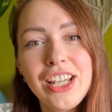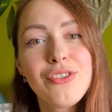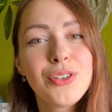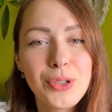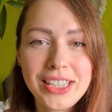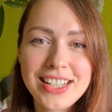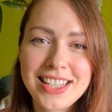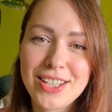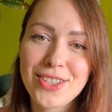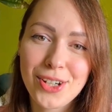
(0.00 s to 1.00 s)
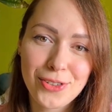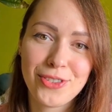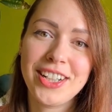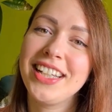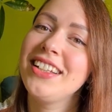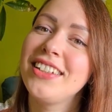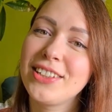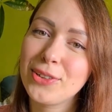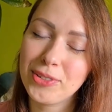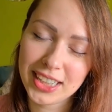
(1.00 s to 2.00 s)
If you want to say sofa in
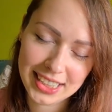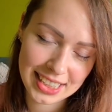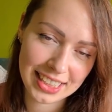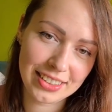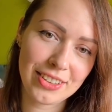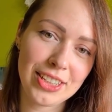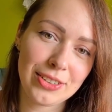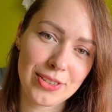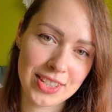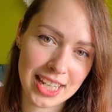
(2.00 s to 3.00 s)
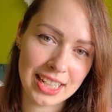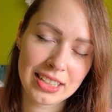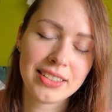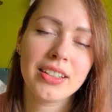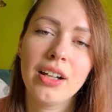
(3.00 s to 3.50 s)
Lithuanian, you need to say